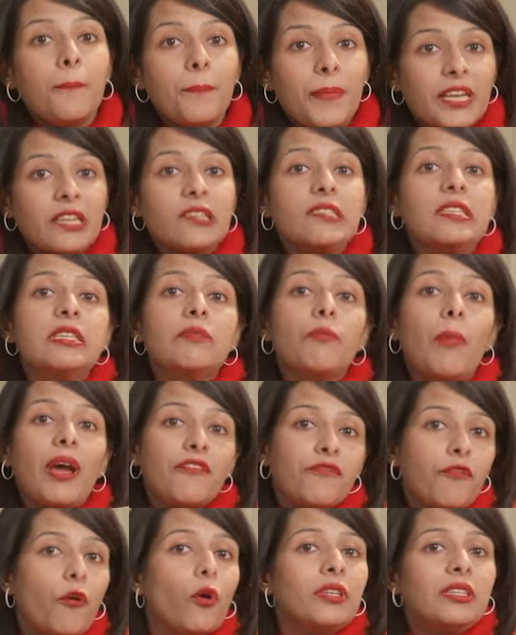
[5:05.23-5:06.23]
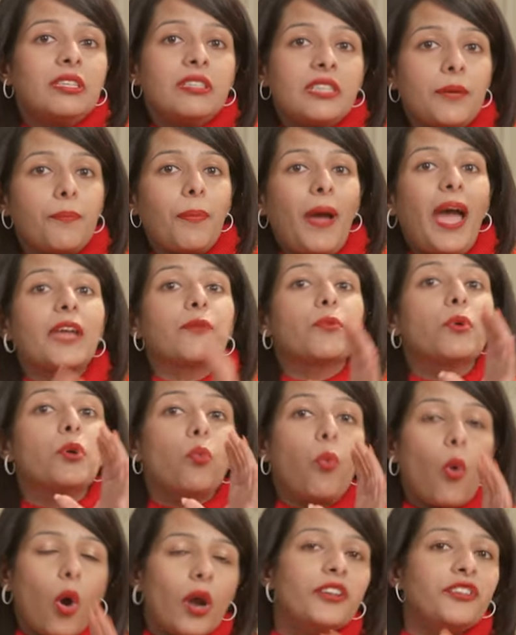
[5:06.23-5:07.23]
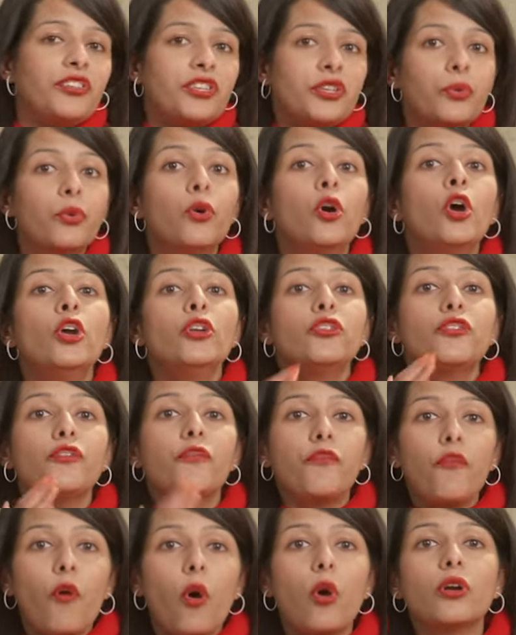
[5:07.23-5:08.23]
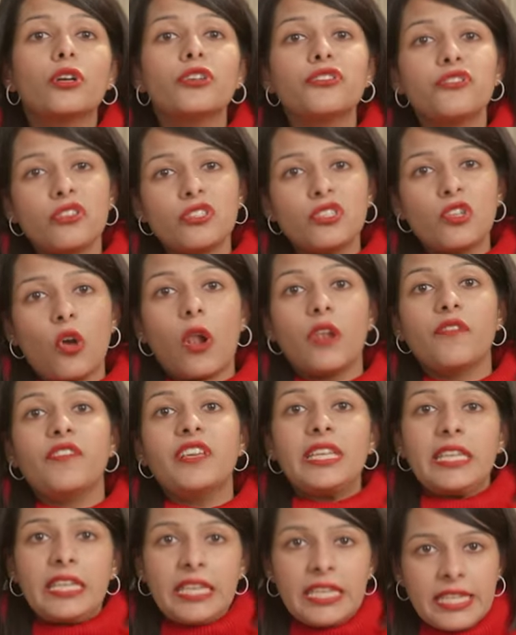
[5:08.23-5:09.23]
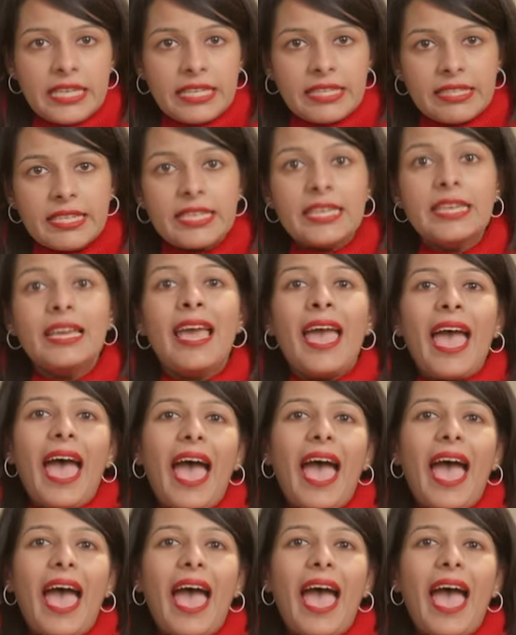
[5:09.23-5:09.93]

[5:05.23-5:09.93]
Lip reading: because in my fourth tip, I would want you to focus on solving easy